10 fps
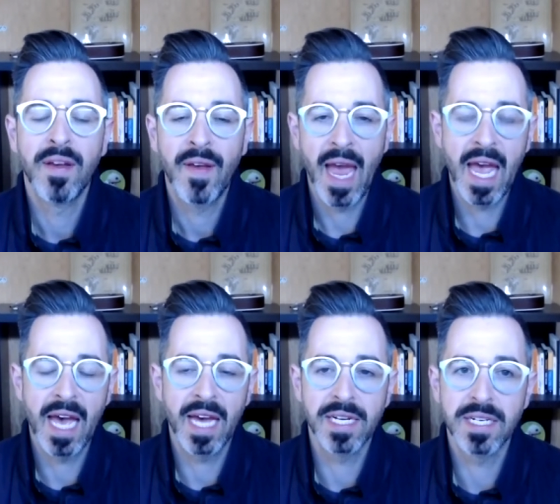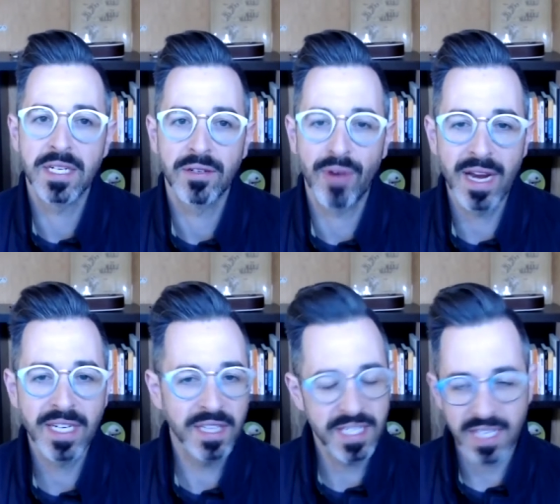and granted,
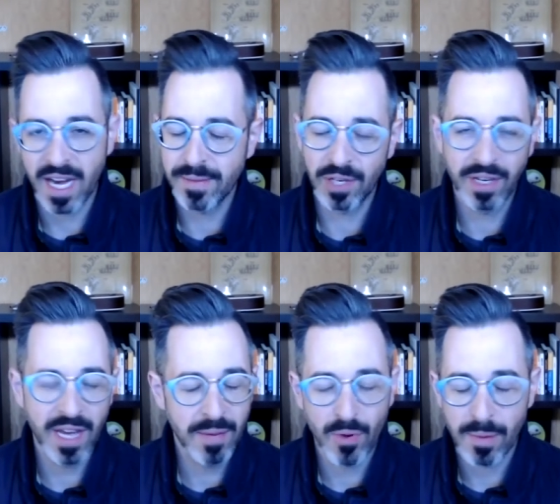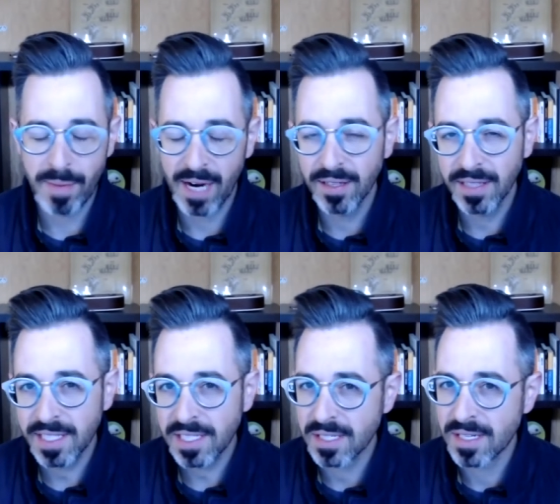the times are getting more
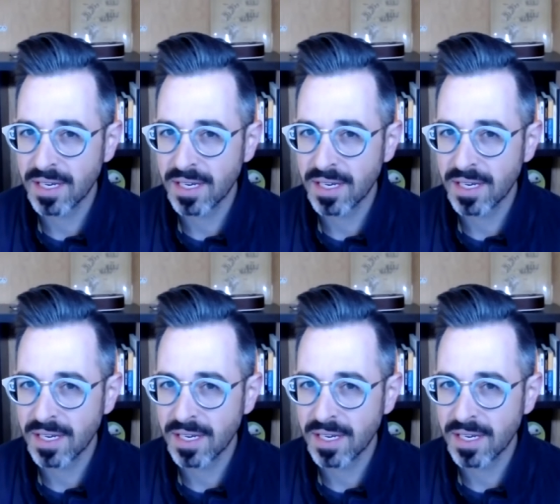perilous,